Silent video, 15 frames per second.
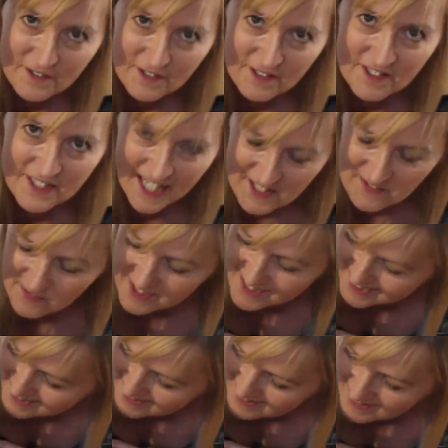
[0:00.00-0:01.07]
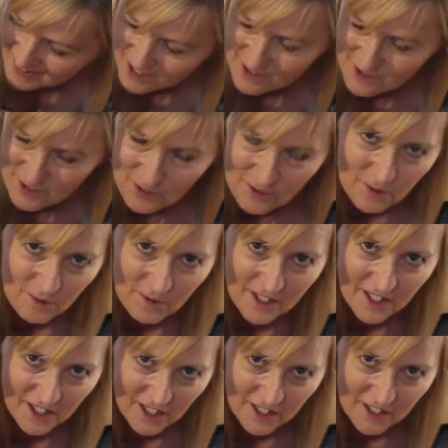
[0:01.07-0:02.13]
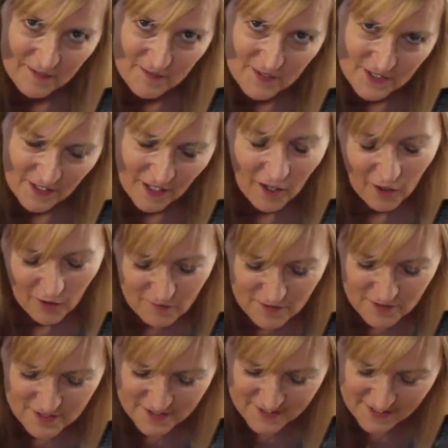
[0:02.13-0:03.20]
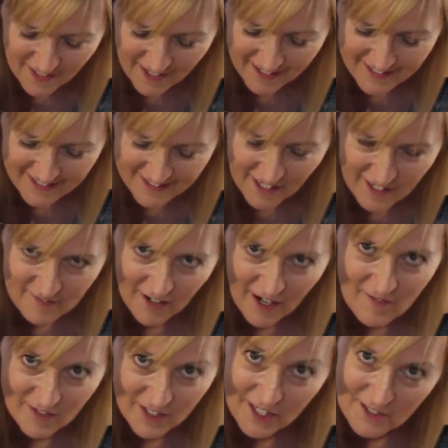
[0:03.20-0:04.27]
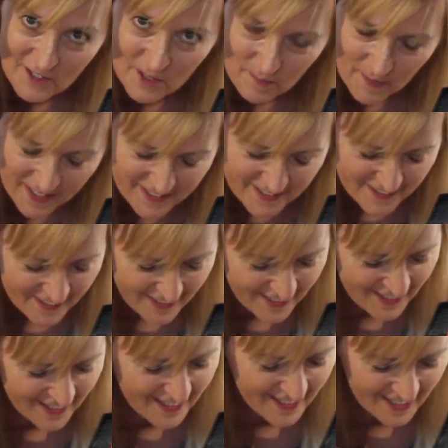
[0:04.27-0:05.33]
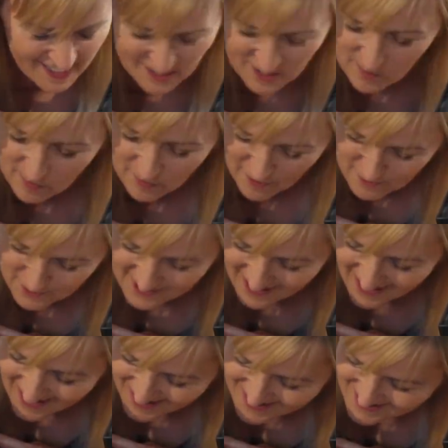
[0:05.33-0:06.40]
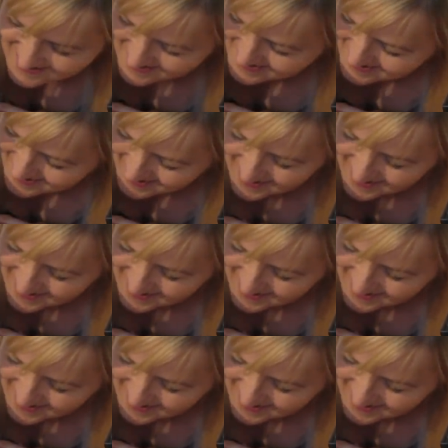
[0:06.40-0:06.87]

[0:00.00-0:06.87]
successfully to the curves of the design and I've, I've learnt a bit in the process.